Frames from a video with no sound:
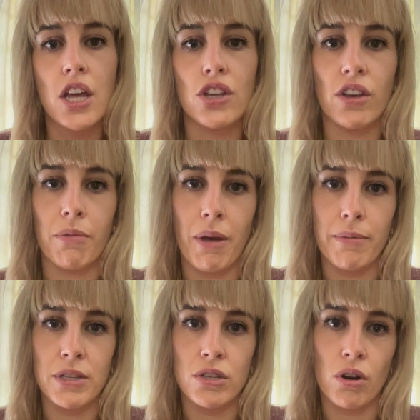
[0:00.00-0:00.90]
you can
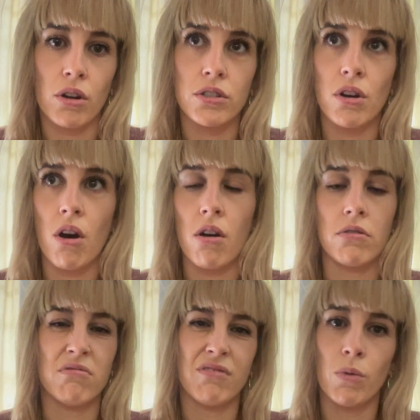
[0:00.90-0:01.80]
maybe start
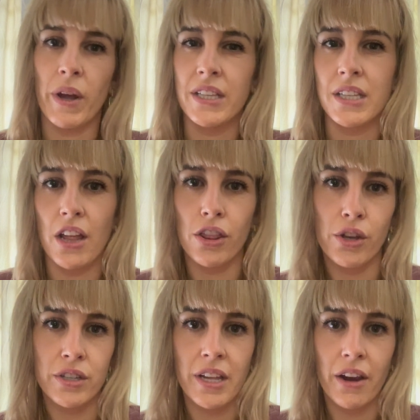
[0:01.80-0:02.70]
on Wednesday,
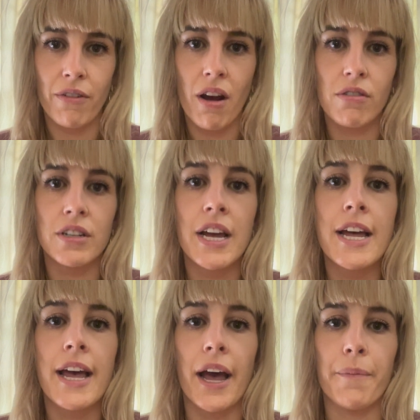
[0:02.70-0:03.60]
Thursday around.
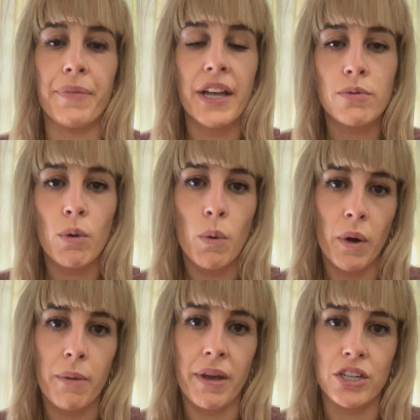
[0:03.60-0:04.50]
That's where we
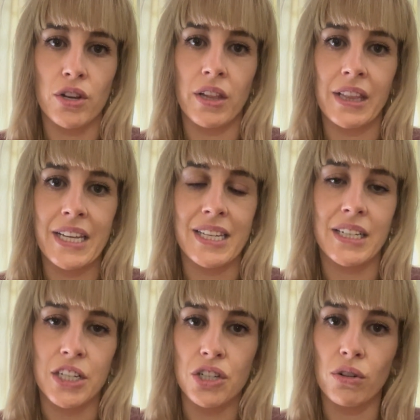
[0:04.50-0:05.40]
want to make sure that there's
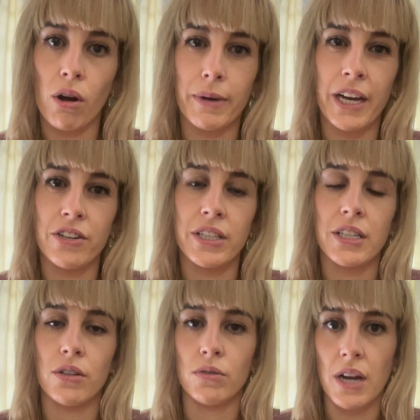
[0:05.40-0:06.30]
additional carbohydrates
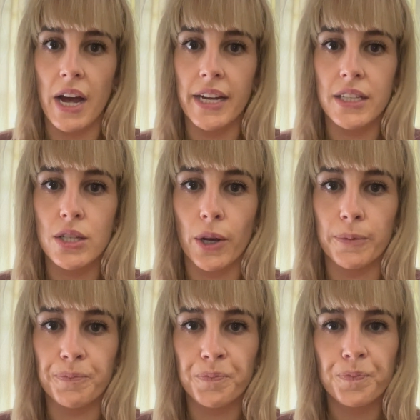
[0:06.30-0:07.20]
in your diet.
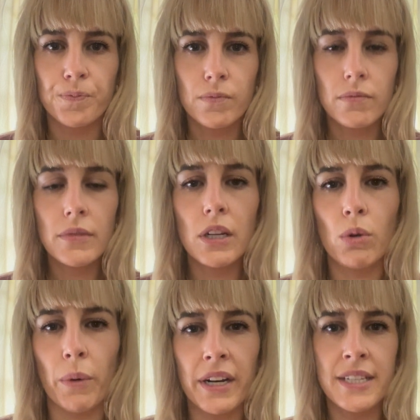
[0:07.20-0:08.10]
So
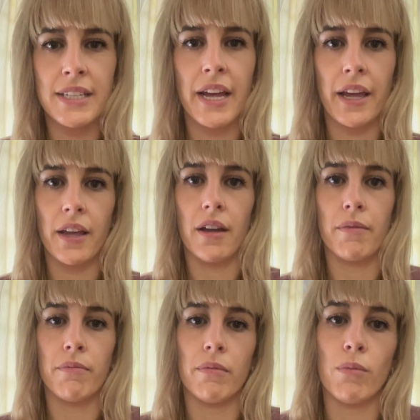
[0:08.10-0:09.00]
we want to stay
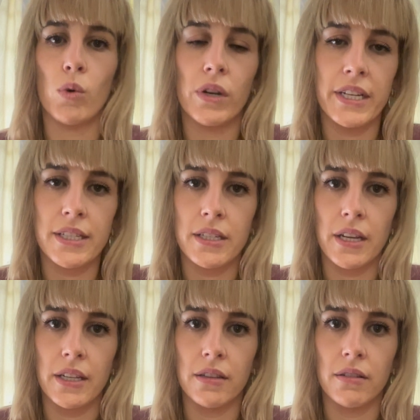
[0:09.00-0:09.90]
more or less
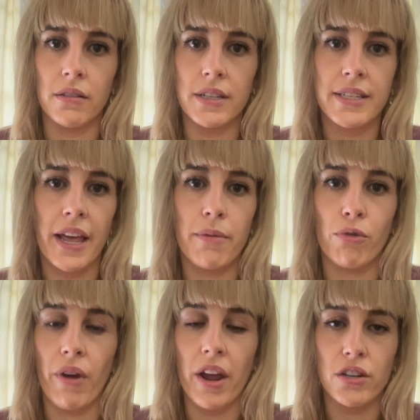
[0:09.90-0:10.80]
in the same
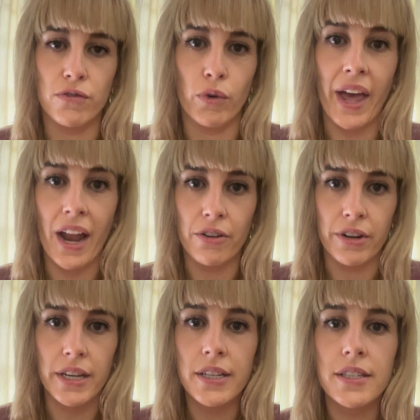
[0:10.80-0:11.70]
range for
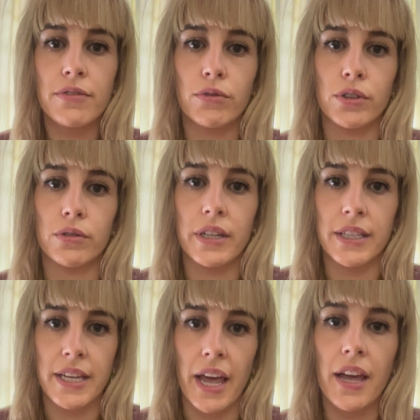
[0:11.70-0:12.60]
calories for your
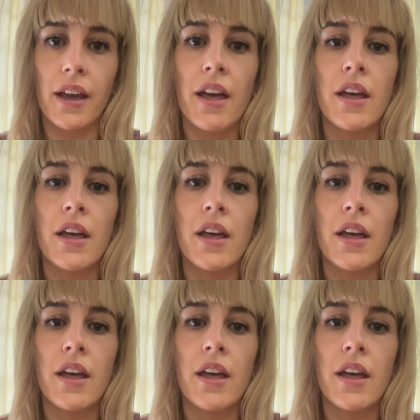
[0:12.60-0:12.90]
intake,